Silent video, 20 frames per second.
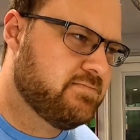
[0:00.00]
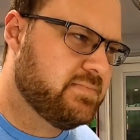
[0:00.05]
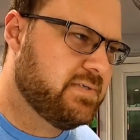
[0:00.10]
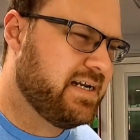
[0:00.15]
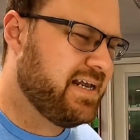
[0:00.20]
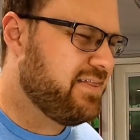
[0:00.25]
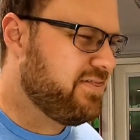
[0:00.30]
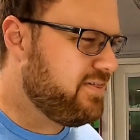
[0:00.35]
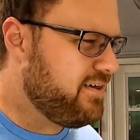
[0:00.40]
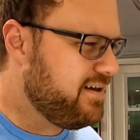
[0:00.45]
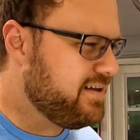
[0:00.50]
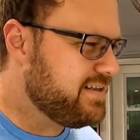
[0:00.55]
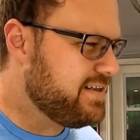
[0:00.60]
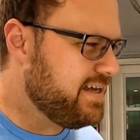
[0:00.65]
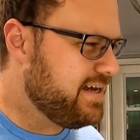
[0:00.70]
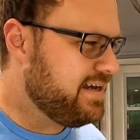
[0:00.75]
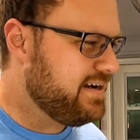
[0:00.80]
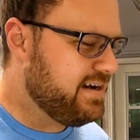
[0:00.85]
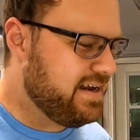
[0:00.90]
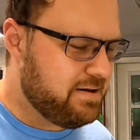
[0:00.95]
And I thought
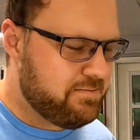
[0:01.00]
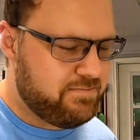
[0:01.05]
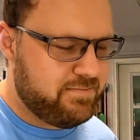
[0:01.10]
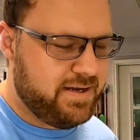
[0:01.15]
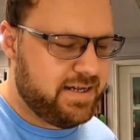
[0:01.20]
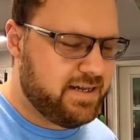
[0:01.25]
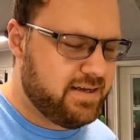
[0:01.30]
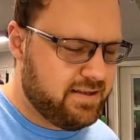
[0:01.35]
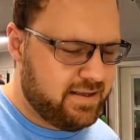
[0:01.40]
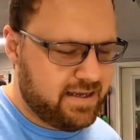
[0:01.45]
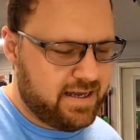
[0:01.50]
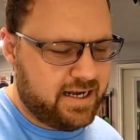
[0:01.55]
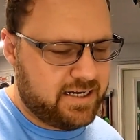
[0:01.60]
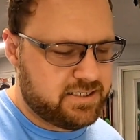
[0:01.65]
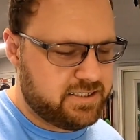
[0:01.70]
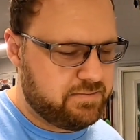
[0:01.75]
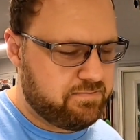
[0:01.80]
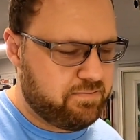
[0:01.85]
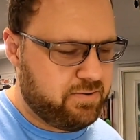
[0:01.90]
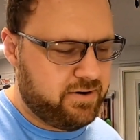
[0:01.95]
that, and I immediately
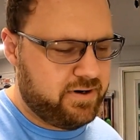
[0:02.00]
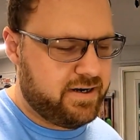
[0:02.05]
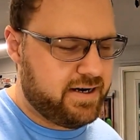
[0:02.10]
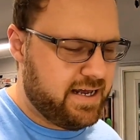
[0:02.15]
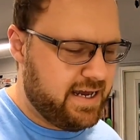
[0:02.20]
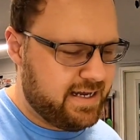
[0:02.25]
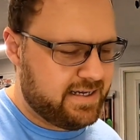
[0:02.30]
actually put an